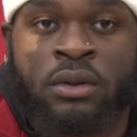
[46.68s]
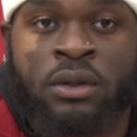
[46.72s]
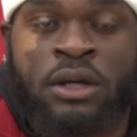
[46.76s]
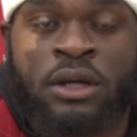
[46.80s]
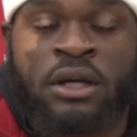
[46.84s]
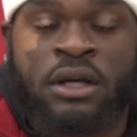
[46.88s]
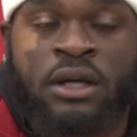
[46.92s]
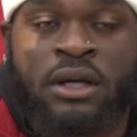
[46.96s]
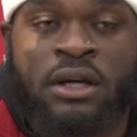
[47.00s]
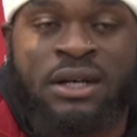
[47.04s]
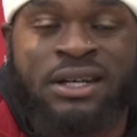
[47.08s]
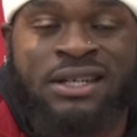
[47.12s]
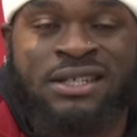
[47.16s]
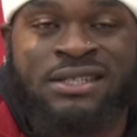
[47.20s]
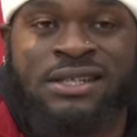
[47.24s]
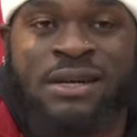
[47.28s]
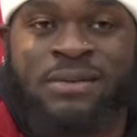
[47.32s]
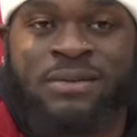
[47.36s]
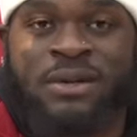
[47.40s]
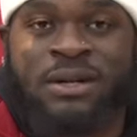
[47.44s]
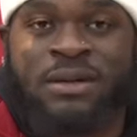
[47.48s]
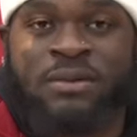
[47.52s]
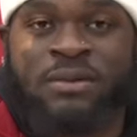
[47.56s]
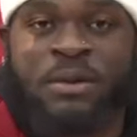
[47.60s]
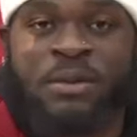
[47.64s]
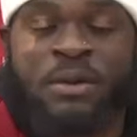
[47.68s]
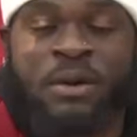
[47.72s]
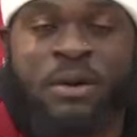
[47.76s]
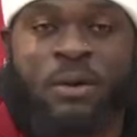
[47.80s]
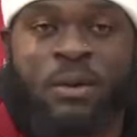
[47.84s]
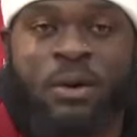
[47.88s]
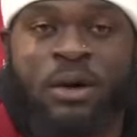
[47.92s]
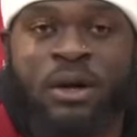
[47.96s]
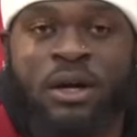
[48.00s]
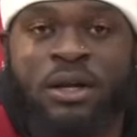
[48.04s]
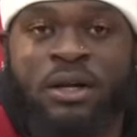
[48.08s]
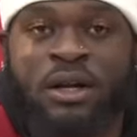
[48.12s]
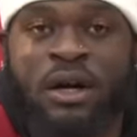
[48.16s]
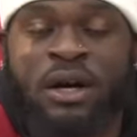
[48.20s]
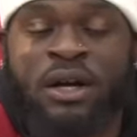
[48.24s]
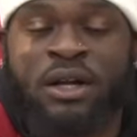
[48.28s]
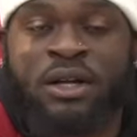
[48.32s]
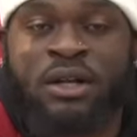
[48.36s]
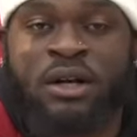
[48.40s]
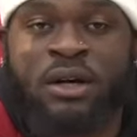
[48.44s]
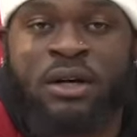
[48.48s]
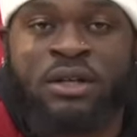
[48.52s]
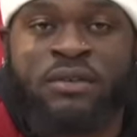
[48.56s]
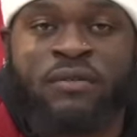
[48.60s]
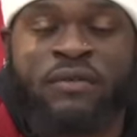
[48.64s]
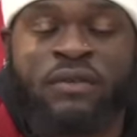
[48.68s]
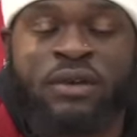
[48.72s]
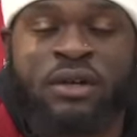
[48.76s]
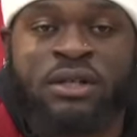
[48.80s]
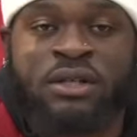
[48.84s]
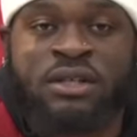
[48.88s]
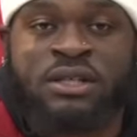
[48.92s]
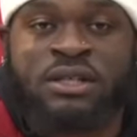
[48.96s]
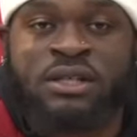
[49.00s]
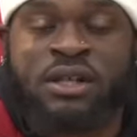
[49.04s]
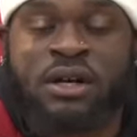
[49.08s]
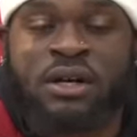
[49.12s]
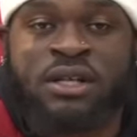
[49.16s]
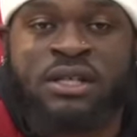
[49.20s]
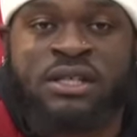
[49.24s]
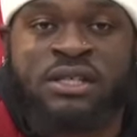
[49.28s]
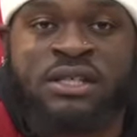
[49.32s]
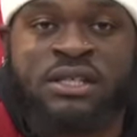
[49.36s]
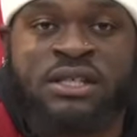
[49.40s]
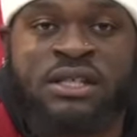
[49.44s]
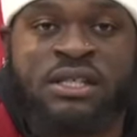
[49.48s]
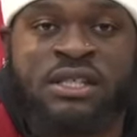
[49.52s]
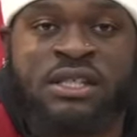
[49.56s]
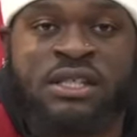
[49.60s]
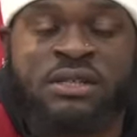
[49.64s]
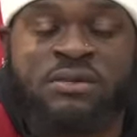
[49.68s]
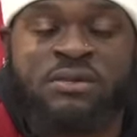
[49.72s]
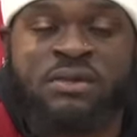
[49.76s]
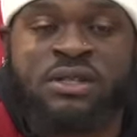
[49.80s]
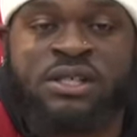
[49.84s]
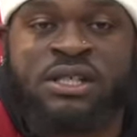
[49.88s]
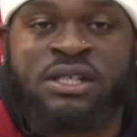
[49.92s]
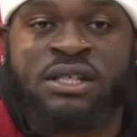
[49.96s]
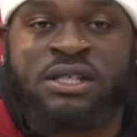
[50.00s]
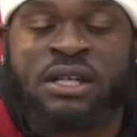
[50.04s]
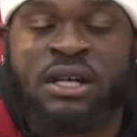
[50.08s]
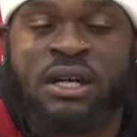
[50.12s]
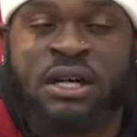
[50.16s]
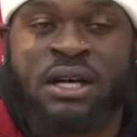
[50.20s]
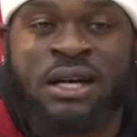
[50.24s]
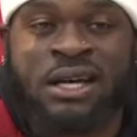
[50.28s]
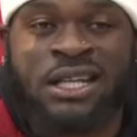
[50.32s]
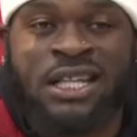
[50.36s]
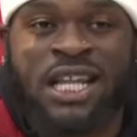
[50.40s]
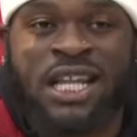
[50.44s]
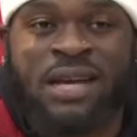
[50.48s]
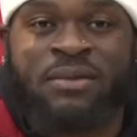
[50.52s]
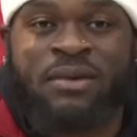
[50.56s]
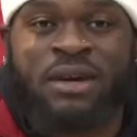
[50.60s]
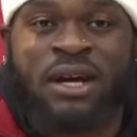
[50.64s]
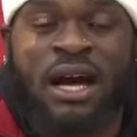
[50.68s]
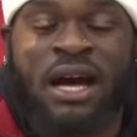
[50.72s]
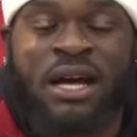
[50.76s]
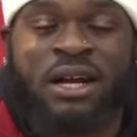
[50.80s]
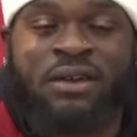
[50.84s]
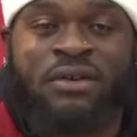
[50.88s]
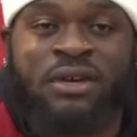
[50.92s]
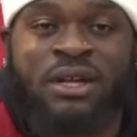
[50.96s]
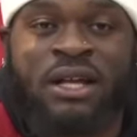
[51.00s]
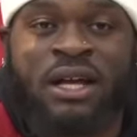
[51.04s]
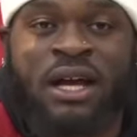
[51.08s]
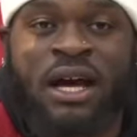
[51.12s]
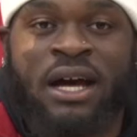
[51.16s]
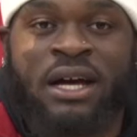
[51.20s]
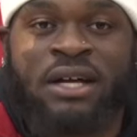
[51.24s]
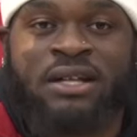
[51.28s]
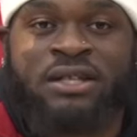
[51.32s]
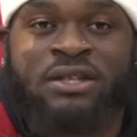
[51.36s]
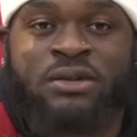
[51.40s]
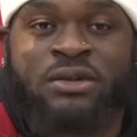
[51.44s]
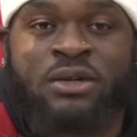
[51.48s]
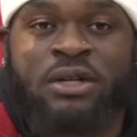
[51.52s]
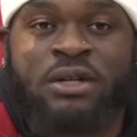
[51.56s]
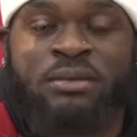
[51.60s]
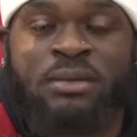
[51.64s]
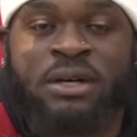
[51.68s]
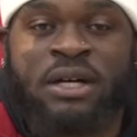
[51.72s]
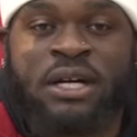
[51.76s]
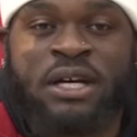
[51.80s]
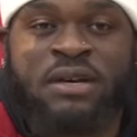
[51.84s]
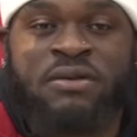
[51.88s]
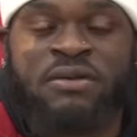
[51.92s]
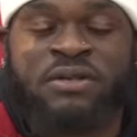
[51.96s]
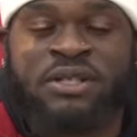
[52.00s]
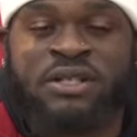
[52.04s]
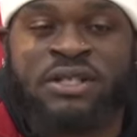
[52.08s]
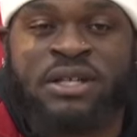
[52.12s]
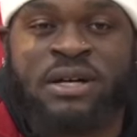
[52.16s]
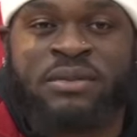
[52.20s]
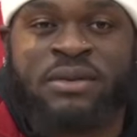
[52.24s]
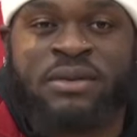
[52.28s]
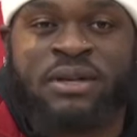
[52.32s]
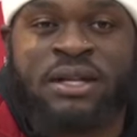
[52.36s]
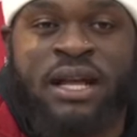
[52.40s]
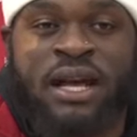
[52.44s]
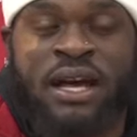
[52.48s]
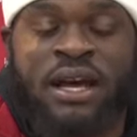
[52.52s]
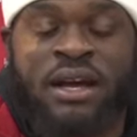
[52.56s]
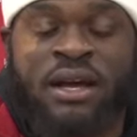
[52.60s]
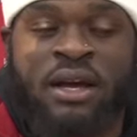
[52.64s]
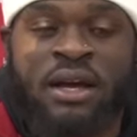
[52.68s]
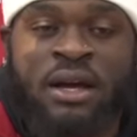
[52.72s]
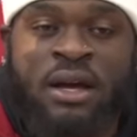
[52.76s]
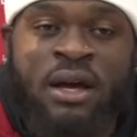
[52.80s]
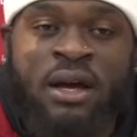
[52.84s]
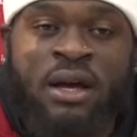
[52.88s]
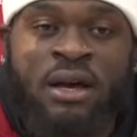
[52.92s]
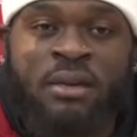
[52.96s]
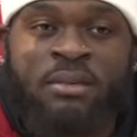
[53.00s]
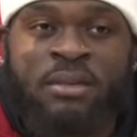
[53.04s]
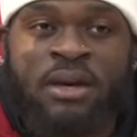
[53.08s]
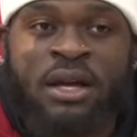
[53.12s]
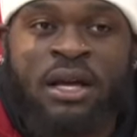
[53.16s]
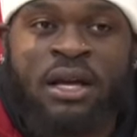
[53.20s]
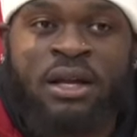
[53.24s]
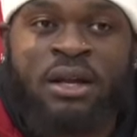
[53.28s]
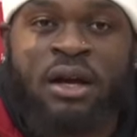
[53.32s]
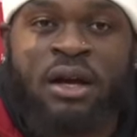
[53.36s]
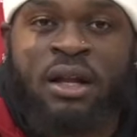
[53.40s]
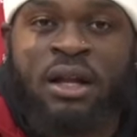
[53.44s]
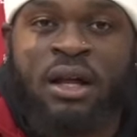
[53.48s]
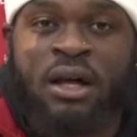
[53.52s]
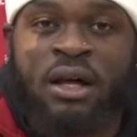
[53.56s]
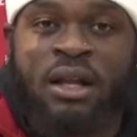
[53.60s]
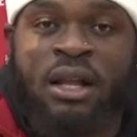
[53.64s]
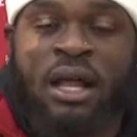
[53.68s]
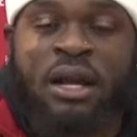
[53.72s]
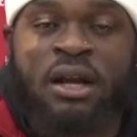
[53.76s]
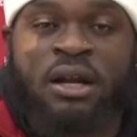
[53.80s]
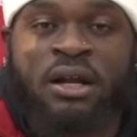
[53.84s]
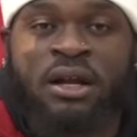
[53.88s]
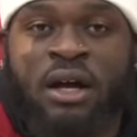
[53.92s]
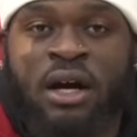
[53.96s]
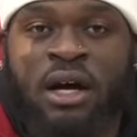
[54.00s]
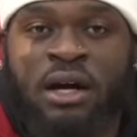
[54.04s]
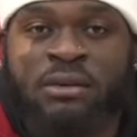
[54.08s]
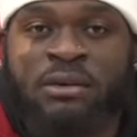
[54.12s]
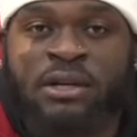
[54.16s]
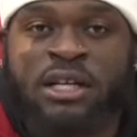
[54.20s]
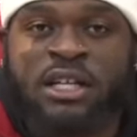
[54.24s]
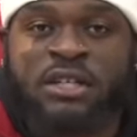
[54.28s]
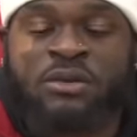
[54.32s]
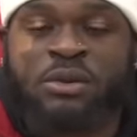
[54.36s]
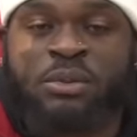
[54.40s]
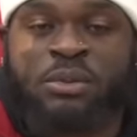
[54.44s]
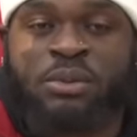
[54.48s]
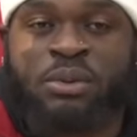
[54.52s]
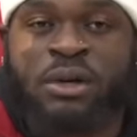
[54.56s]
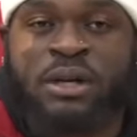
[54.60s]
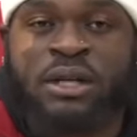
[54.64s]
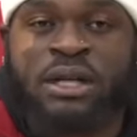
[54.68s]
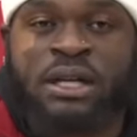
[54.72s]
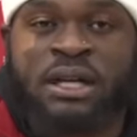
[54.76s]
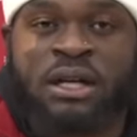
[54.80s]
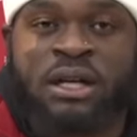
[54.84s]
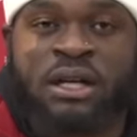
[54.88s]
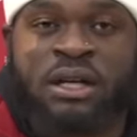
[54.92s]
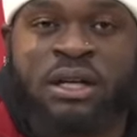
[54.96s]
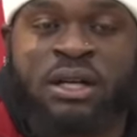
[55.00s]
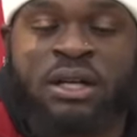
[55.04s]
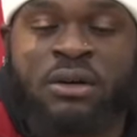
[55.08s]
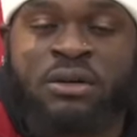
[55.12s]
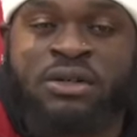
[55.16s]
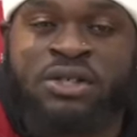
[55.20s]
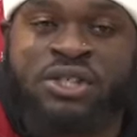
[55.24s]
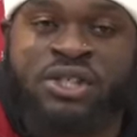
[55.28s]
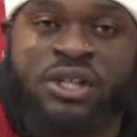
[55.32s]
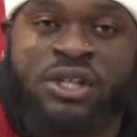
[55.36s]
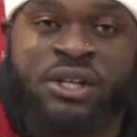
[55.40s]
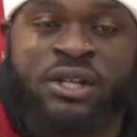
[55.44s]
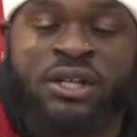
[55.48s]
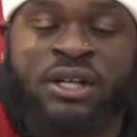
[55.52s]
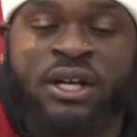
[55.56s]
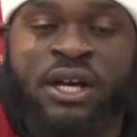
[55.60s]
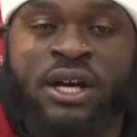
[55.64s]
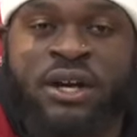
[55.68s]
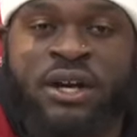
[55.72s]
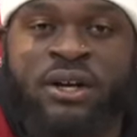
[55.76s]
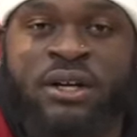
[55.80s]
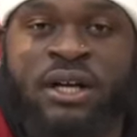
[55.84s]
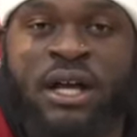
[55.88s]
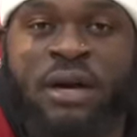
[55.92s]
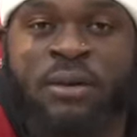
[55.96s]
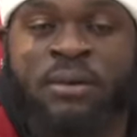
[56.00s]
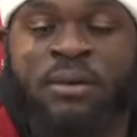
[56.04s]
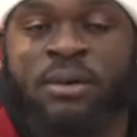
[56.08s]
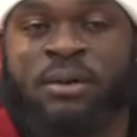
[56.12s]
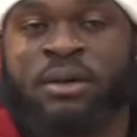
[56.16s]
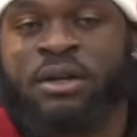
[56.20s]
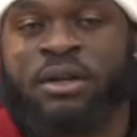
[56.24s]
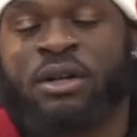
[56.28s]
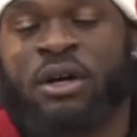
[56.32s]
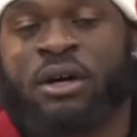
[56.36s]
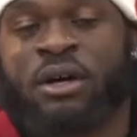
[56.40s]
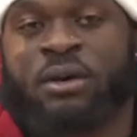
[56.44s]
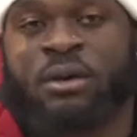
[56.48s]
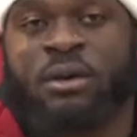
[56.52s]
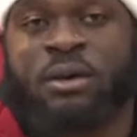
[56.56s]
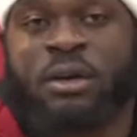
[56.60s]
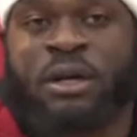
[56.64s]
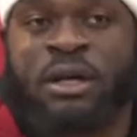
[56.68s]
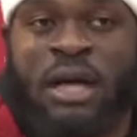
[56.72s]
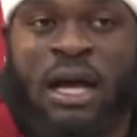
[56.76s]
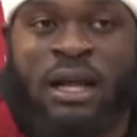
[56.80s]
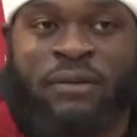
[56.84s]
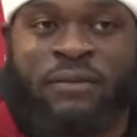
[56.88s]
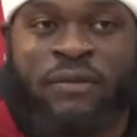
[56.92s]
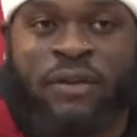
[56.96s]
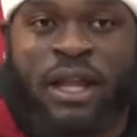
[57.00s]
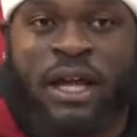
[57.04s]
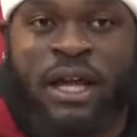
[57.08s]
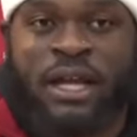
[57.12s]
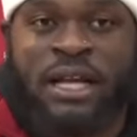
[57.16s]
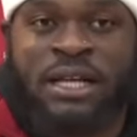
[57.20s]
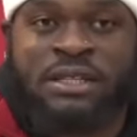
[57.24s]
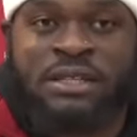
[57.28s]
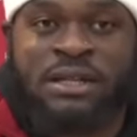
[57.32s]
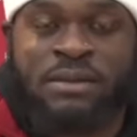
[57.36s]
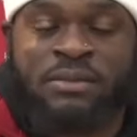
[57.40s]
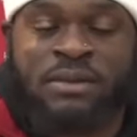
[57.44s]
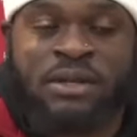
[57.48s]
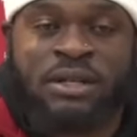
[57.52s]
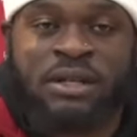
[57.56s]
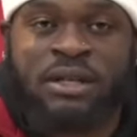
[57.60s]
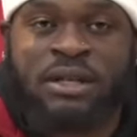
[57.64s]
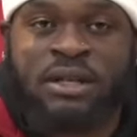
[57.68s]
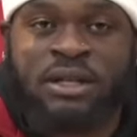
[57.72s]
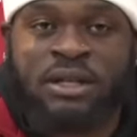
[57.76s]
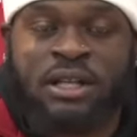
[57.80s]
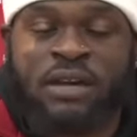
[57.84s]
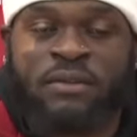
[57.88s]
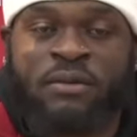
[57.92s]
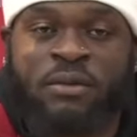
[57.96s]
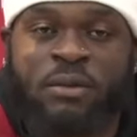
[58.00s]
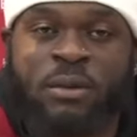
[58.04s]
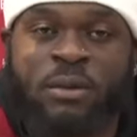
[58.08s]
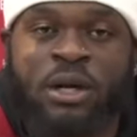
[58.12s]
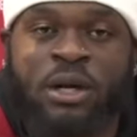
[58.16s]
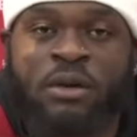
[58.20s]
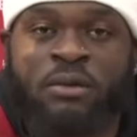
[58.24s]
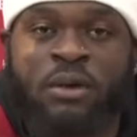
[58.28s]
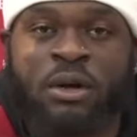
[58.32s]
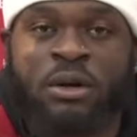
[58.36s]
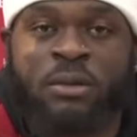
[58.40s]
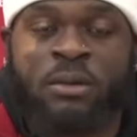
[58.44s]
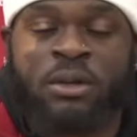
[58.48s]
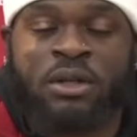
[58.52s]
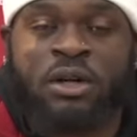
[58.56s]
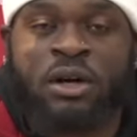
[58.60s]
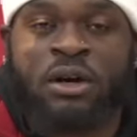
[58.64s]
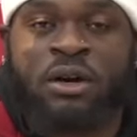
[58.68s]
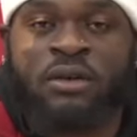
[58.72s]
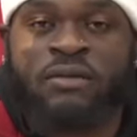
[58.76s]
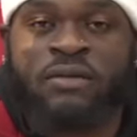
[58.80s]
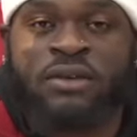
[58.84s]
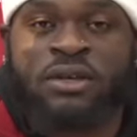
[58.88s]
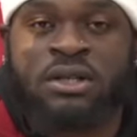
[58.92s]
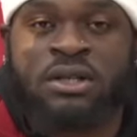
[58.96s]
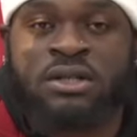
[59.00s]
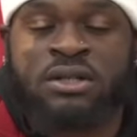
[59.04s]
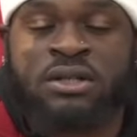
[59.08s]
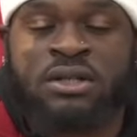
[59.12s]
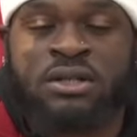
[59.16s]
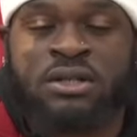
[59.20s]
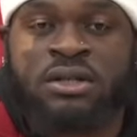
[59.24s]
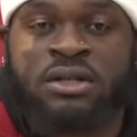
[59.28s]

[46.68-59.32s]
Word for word: Uh, it's something that we've been working on, you know, for the start of the season. We just never kind of really got into it, but it was just something that me and a, a lot of the REs were pointing uh, Coach Sheridan in the air that we, you know, I feel like that's something different we can run with the offense.